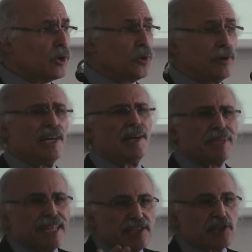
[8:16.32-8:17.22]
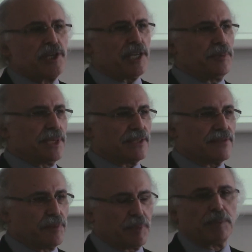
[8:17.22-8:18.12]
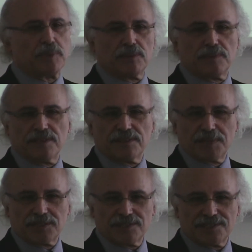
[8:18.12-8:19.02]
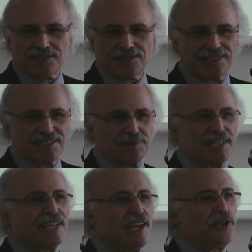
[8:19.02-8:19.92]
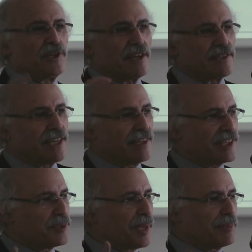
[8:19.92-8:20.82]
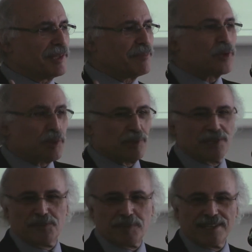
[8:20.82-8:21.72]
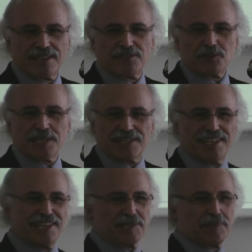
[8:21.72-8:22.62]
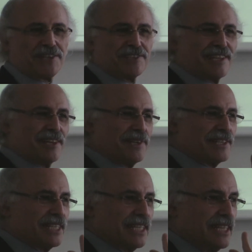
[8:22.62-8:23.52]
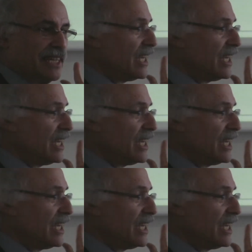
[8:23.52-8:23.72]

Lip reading: Or that there's treatment for people with mental disorders. Well, you go and tell that to people who've not been there for 20 years because they're risky.